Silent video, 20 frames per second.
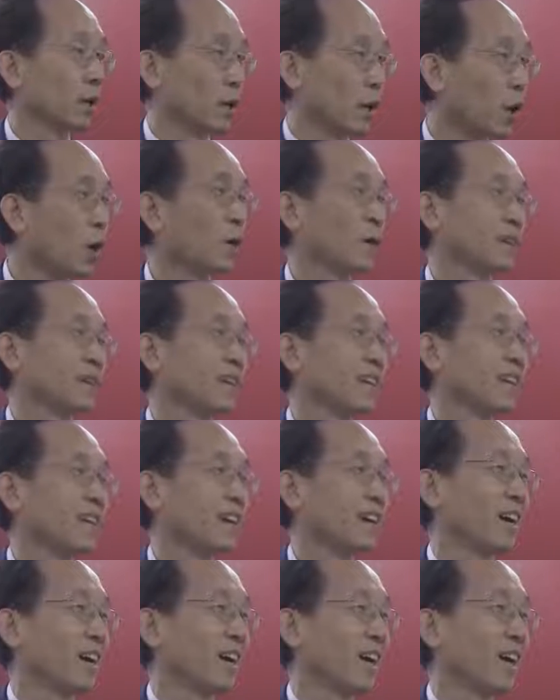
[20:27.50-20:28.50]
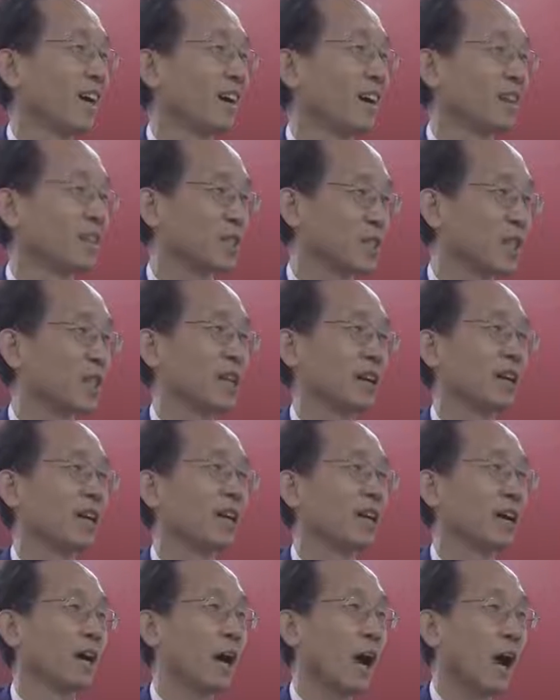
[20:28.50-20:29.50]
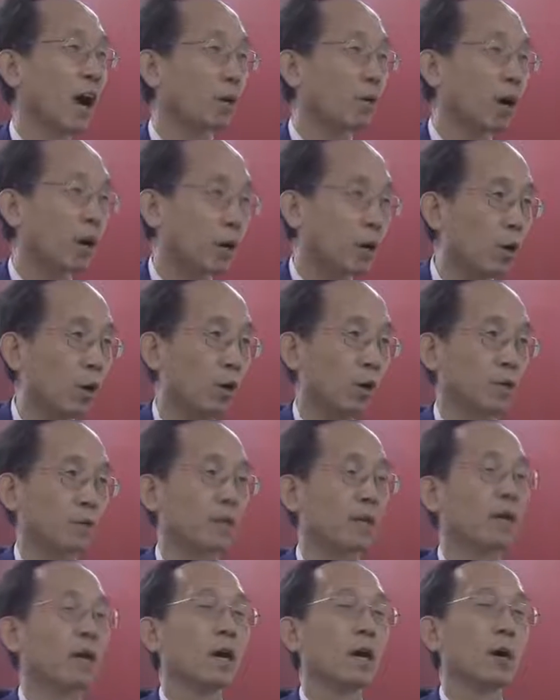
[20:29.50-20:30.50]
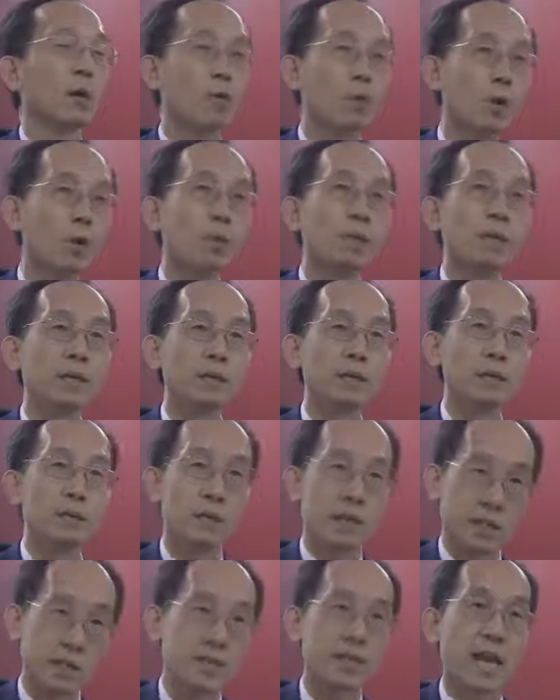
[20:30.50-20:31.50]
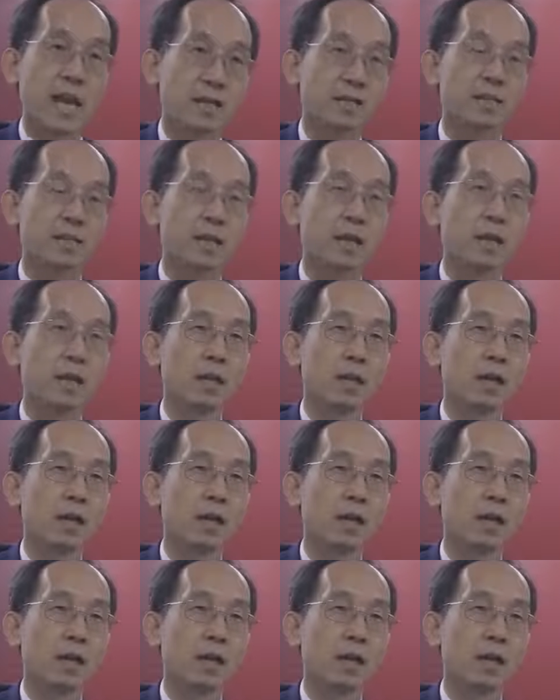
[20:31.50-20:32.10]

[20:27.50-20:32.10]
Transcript: course. I think our course will be success.